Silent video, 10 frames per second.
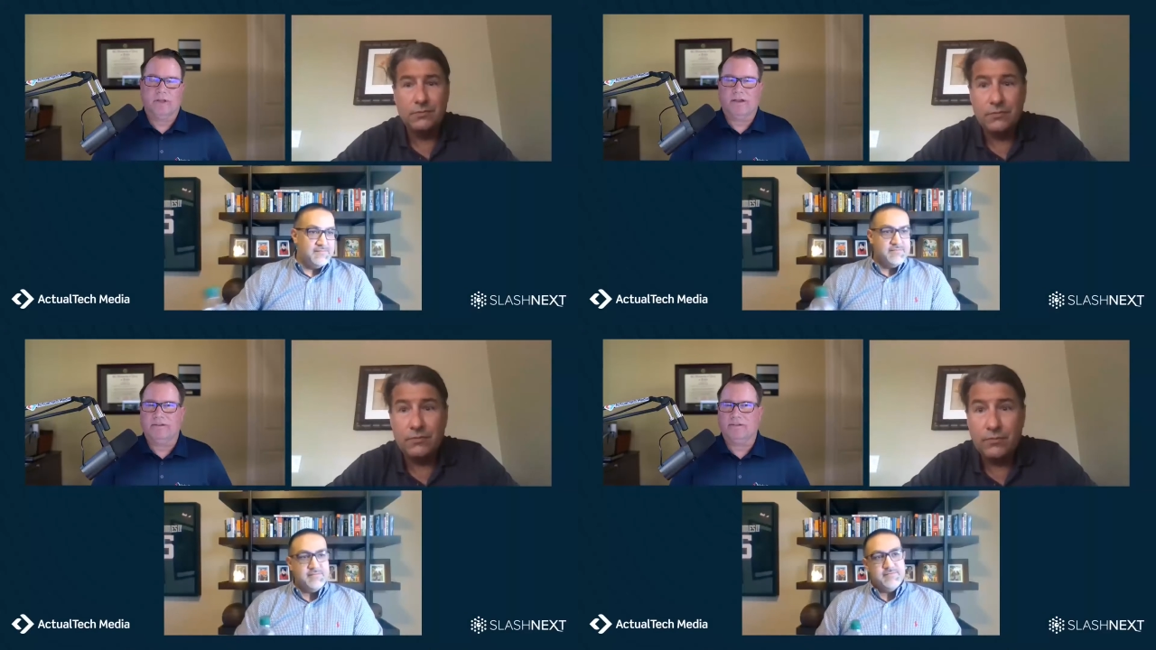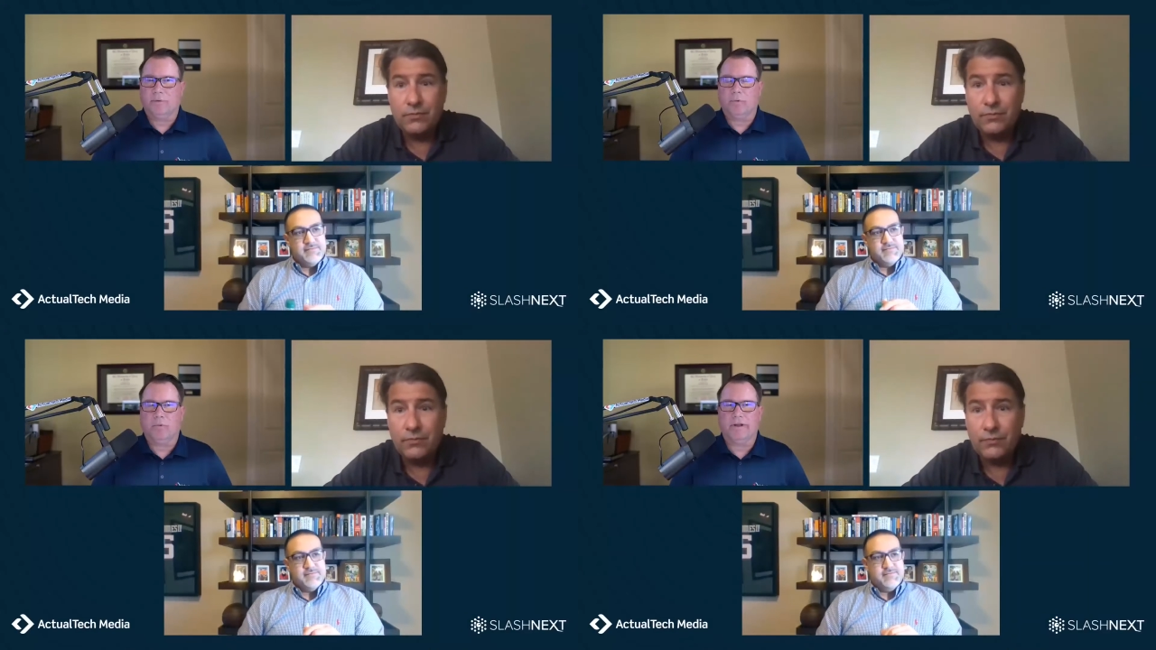
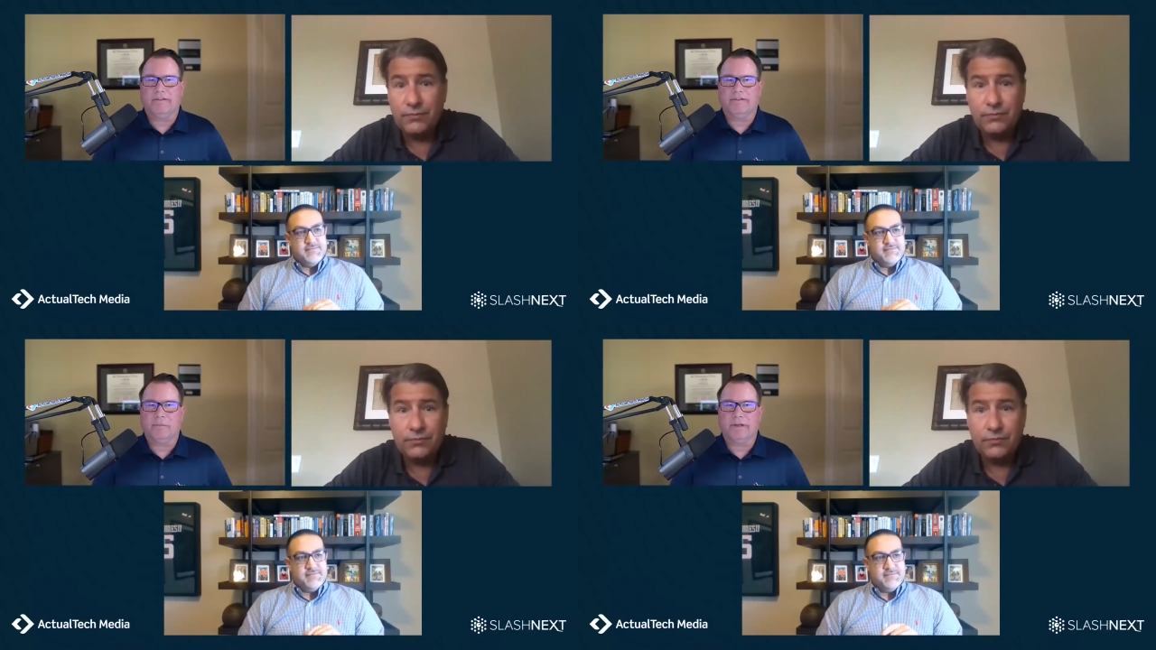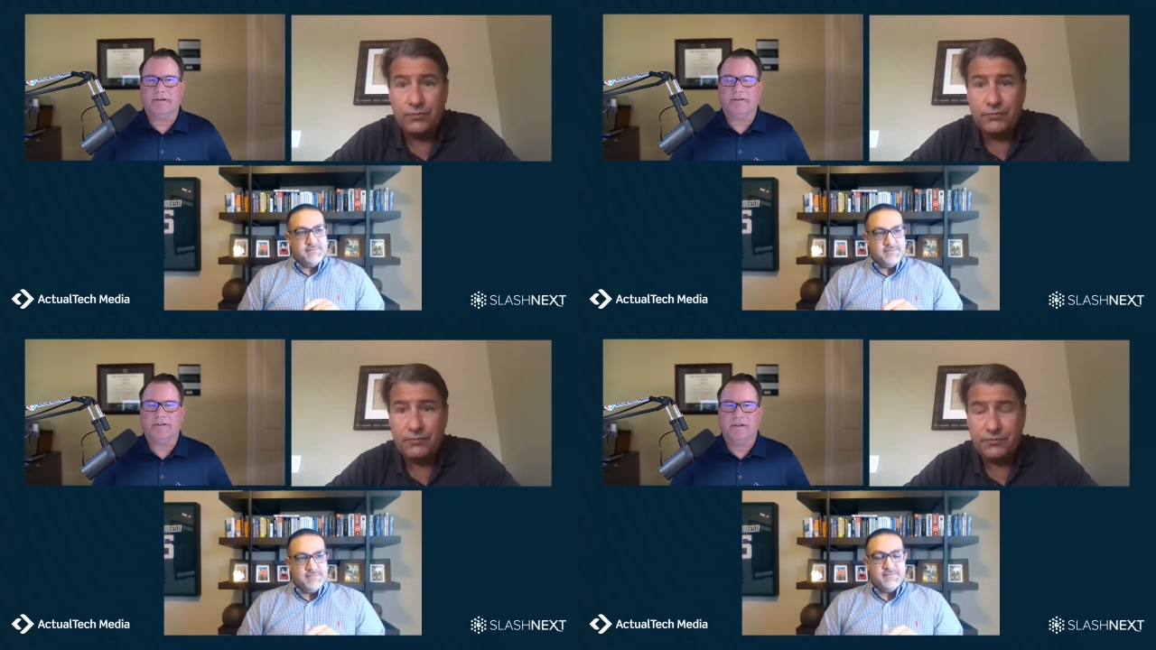Speaker 1: Excellent points. I
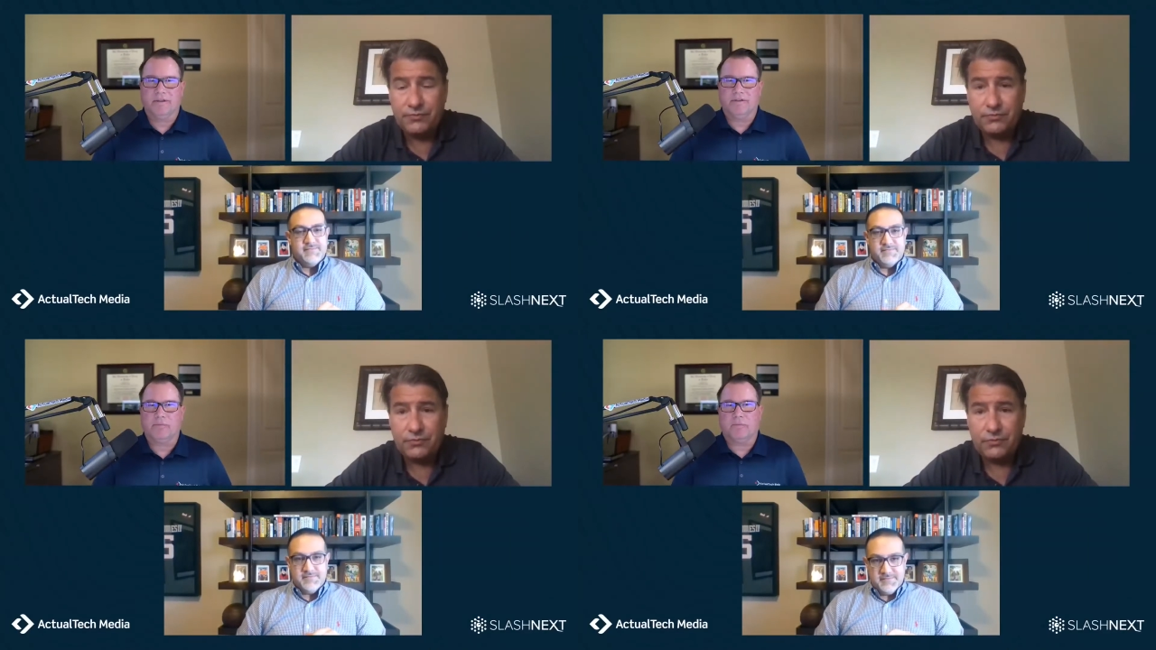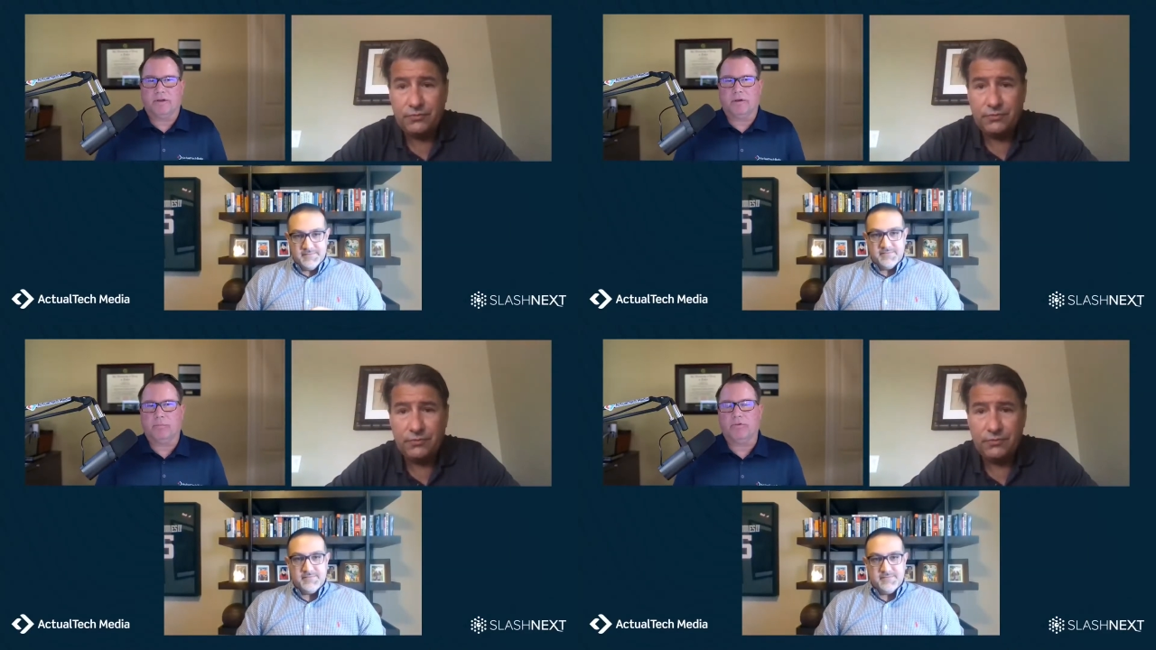mean, this
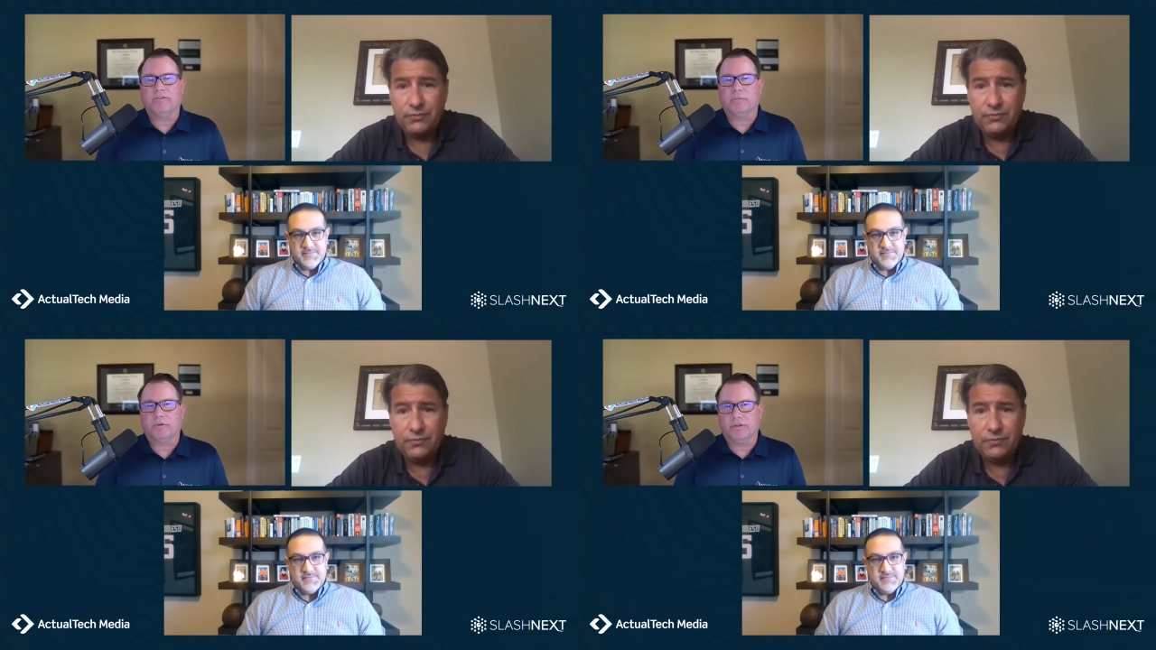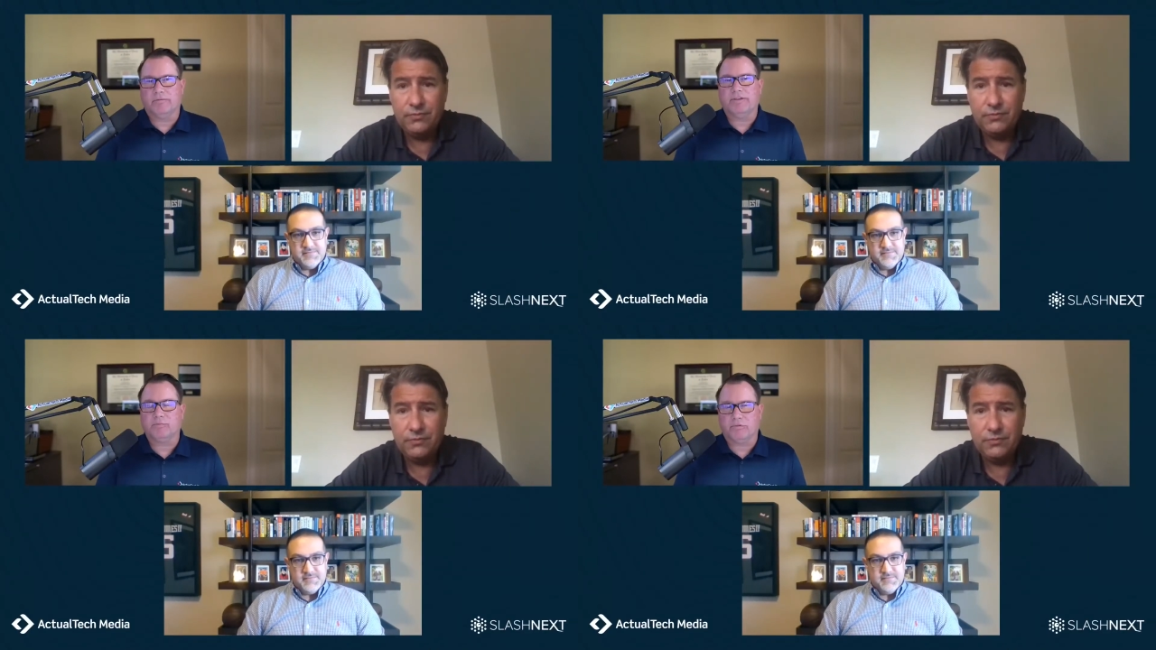uh, principle of
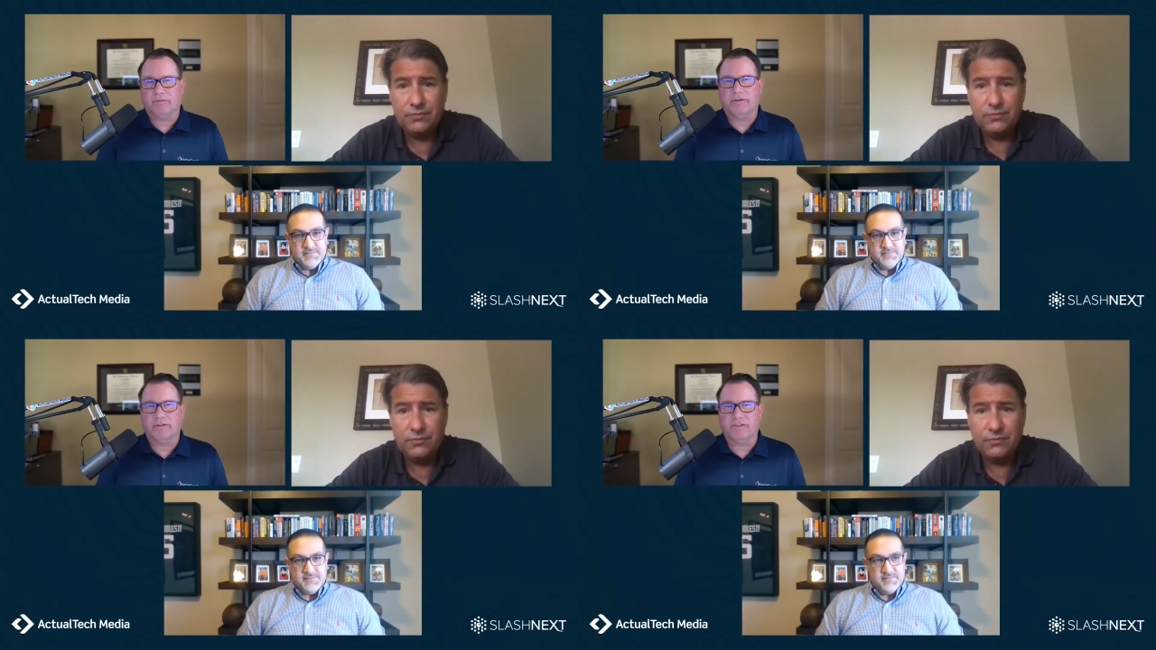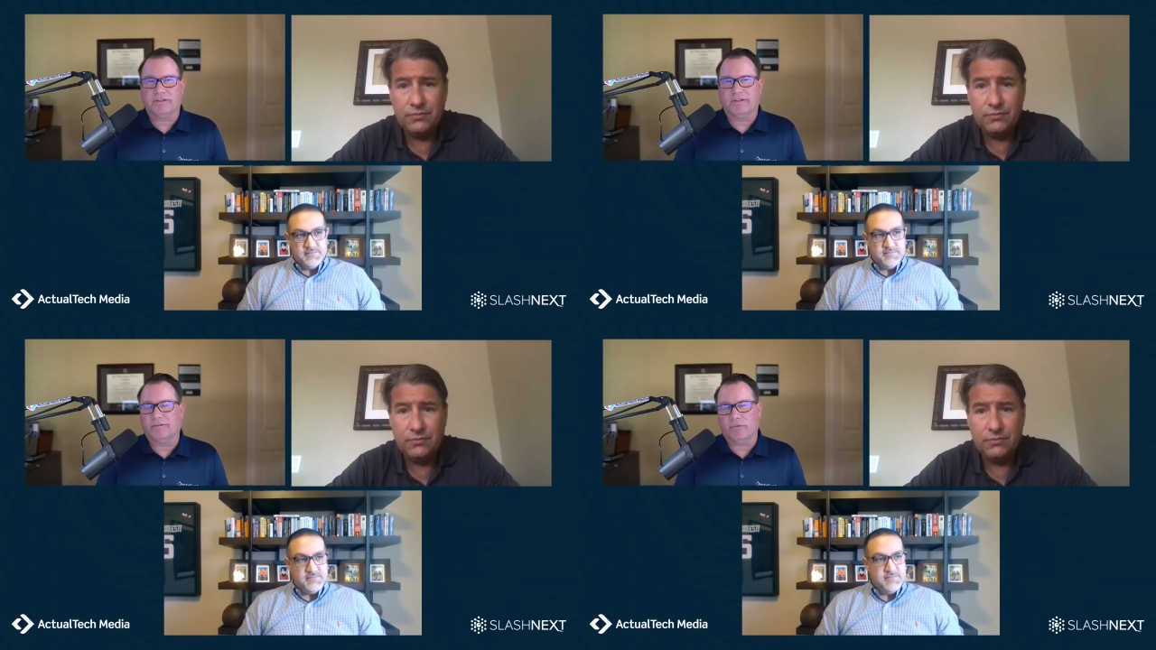least privilege
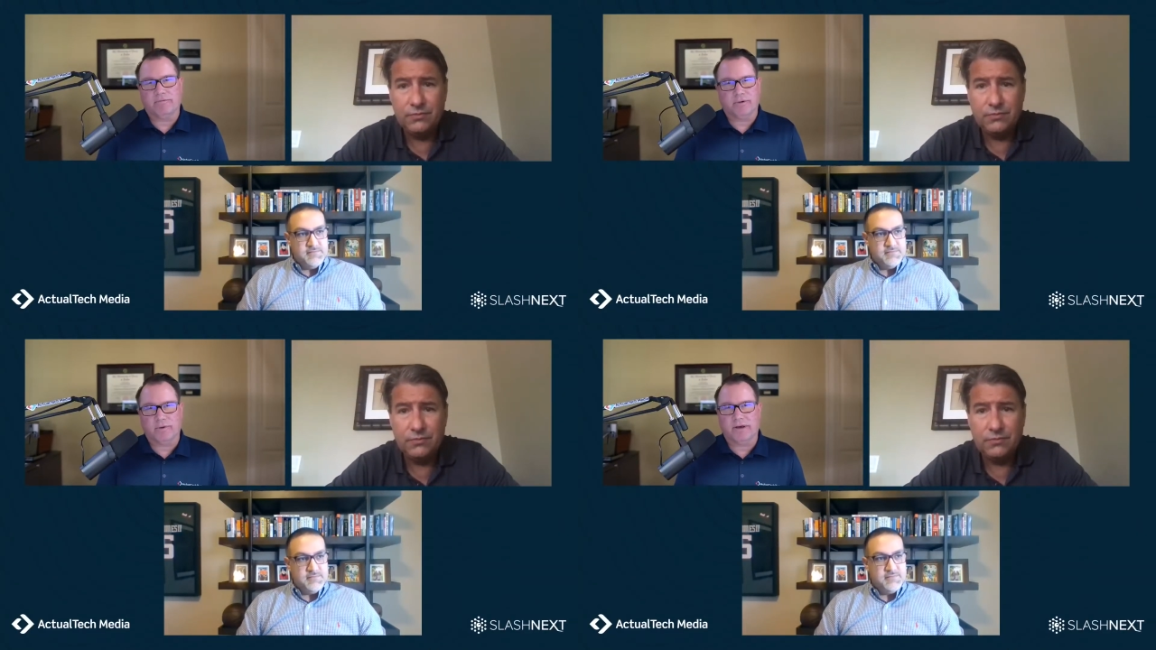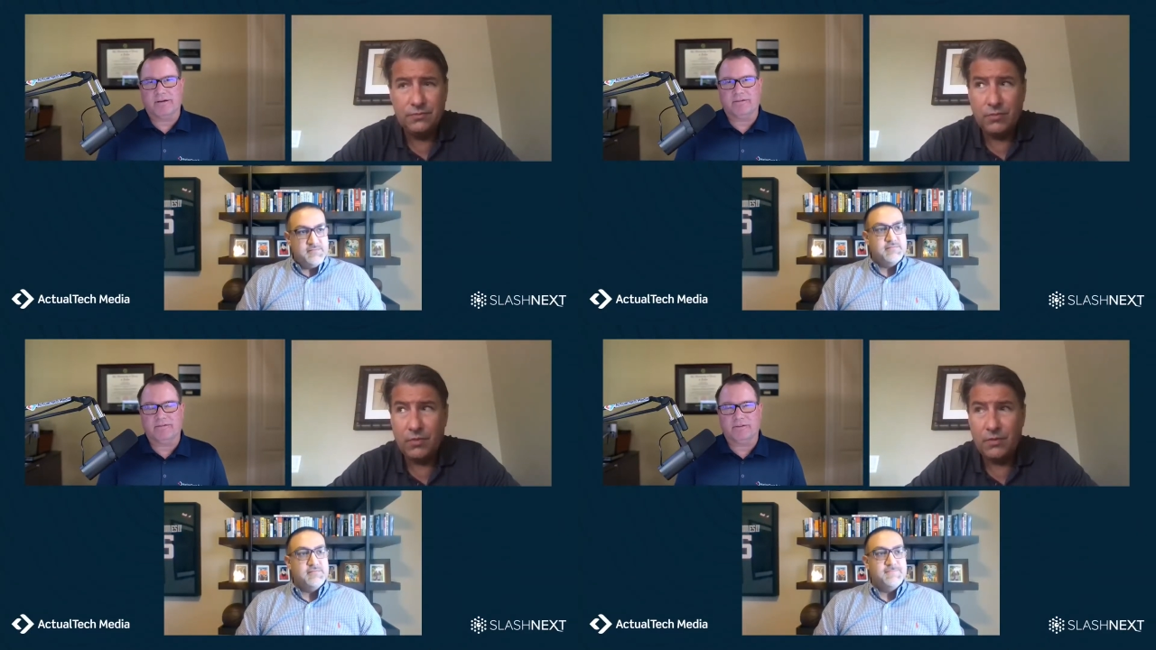that we've heard about,